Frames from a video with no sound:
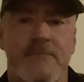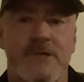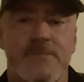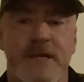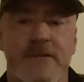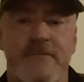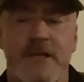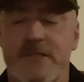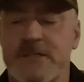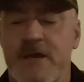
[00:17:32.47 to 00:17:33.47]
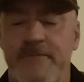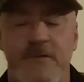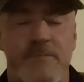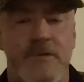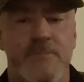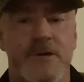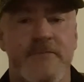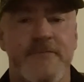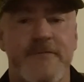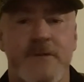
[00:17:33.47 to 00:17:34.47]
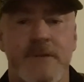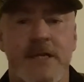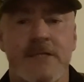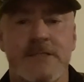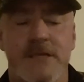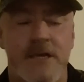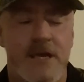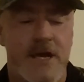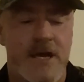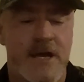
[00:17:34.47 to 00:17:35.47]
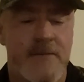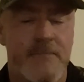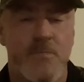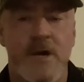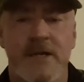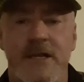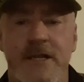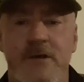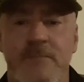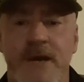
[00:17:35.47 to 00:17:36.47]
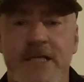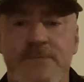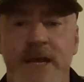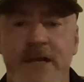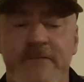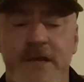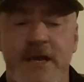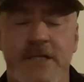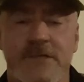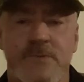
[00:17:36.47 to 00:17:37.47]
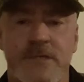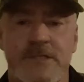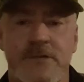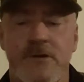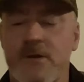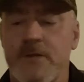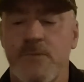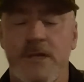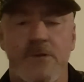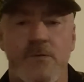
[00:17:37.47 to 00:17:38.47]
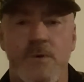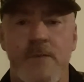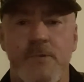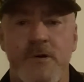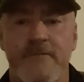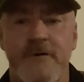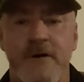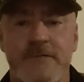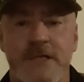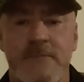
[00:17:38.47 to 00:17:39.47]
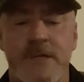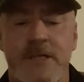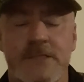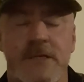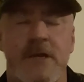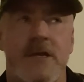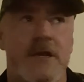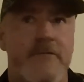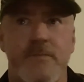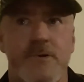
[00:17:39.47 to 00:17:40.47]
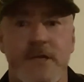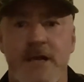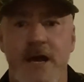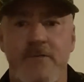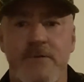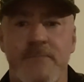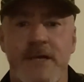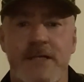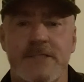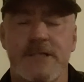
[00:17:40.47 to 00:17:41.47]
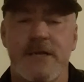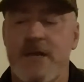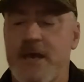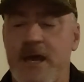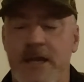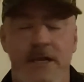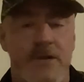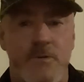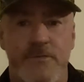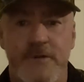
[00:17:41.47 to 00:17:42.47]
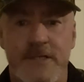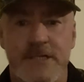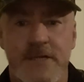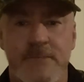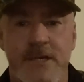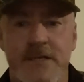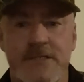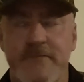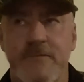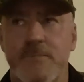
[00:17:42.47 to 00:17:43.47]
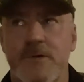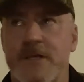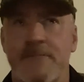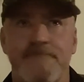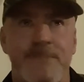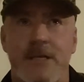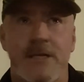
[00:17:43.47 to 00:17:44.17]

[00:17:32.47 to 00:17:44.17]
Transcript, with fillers: respectively. So if you put in 50 meters, one click on base magnification when you're zeroing will equal 1.5 centimeters. If you put in 100 meters, it'll equal 3 centimeters. If you put in